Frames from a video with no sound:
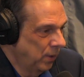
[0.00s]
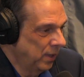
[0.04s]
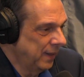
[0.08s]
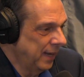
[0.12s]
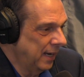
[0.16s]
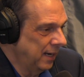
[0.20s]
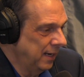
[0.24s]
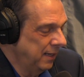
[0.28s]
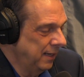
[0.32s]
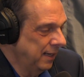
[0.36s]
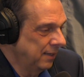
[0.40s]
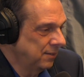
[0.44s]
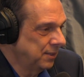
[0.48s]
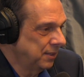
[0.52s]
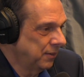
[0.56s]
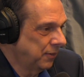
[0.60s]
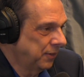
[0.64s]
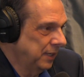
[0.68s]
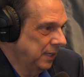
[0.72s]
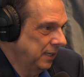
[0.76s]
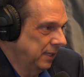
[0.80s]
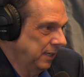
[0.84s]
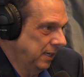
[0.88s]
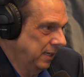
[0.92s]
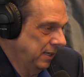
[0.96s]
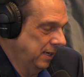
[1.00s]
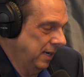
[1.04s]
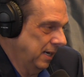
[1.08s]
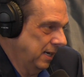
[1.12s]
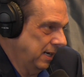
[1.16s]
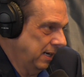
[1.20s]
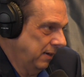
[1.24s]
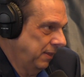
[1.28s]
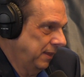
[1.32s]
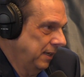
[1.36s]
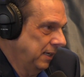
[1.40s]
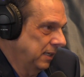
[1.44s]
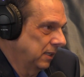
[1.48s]
that's the thing. And
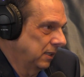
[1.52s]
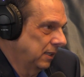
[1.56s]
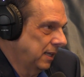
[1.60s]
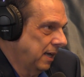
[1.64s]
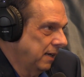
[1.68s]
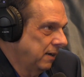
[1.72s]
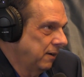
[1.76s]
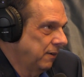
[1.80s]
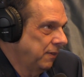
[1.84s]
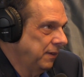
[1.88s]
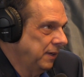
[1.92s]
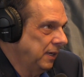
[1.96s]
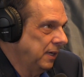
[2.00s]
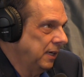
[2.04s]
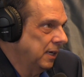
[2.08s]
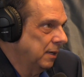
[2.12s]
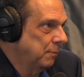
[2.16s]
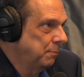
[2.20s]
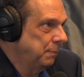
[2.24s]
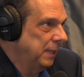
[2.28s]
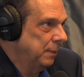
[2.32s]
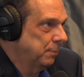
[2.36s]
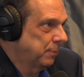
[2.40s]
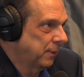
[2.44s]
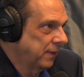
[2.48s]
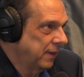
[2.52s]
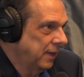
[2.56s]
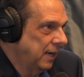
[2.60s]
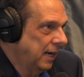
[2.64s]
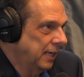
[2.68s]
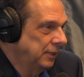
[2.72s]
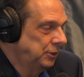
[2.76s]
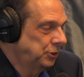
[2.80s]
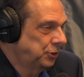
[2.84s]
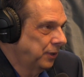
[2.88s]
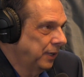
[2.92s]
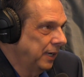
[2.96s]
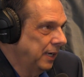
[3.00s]
I think a lot of the people that
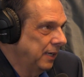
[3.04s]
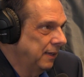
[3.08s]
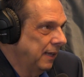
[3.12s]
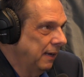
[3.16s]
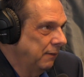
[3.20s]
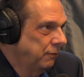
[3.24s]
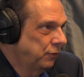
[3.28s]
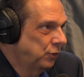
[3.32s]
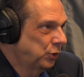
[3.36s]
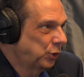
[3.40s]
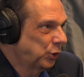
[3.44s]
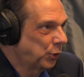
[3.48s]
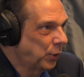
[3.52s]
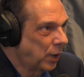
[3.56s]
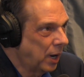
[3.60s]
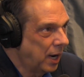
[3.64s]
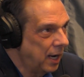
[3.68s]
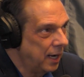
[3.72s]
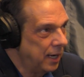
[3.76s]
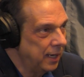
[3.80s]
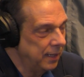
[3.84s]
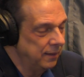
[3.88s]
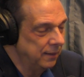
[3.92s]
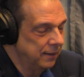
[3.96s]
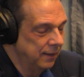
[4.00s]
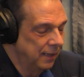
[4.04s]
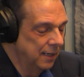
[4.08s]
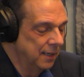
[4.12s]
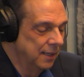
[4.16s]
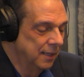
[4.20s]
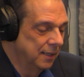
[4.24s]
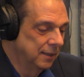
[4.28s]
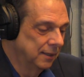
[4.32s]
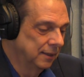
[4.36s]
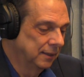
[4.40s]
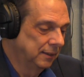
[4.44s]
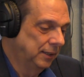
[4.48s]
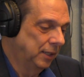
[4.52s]
I train, they've tried,
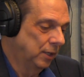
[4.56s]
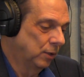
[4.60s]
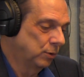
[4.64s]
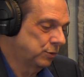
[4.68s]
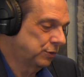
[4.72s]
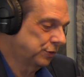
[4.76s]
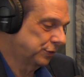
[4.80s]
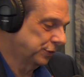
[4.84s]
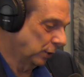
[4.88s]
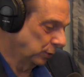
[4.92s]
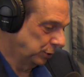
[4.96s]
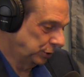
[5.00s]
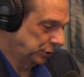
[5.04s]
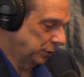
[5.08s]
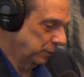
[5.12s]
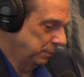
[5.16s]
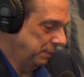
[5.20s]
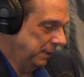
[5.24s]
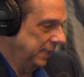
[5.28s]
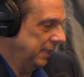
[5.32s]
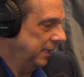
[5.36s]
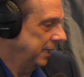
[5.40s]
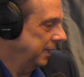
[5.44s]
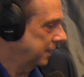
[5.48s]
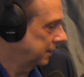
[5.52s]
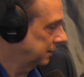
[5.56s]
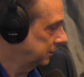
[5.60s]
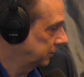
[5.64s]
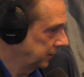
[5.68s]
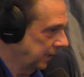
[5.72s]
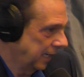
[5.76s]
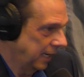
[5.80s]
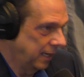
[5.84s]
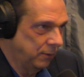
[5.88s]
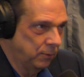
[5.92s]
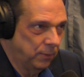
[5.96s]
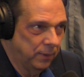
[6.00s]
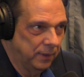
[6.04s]
social media
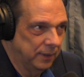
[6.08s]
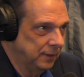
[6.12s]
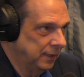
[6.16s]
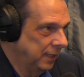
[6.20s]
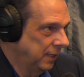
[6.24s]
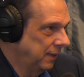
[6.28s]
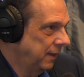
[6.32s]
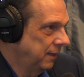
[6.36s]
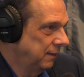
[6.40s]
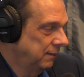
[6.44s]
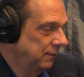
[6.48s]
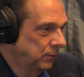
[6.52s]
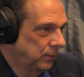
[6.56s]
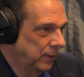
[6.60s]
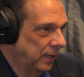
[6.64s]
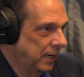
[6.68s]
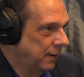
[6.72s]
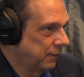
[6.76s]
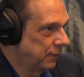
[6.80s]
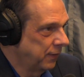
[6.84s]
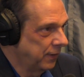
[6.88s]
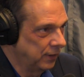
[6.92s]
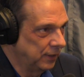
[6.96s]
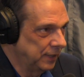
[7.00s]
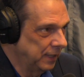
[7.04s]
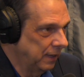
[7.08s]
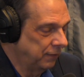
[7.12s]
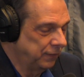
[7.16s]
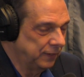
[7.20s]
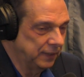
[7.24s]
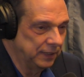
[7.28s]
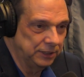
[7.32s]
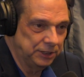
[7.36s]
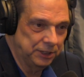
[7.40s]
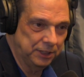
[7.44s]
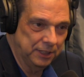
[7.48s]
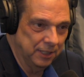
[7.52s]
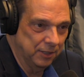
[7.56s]
and whatever their
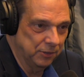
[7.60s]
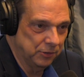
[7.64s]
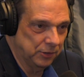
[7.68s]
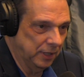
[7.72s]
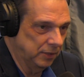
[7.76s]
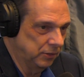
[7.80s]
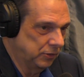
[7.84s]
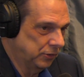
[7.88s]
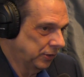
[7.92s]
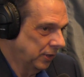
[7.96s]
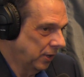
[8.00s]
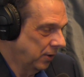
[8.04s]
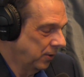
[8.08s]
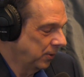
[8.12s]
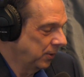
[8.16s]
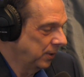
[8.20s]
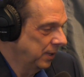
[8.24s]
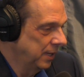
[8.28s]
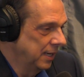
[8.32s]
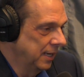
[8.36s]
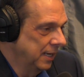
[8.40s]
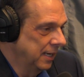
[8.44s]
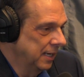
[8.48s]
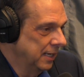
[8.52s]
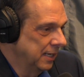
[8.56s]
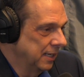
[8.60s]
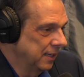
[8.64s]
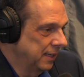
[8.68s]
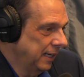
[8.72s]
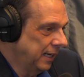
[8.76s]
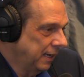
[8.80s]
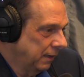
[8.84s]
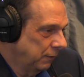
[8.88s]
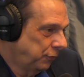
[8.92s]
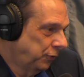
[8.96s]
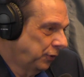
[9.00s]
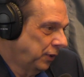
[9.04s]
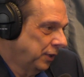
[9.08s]
definition is. And so they
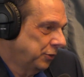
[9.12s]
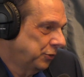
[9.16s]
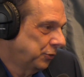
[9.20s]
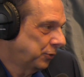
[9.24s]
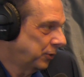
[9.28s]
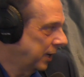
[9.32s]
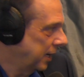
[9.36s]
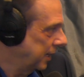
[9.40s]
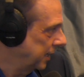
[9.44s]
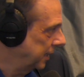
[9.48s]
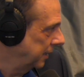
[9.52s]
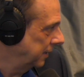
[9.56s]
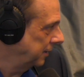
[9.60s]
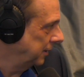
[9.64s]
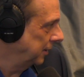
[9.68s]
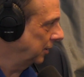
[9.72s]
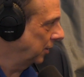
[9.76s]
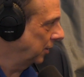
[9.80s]
get frustrated.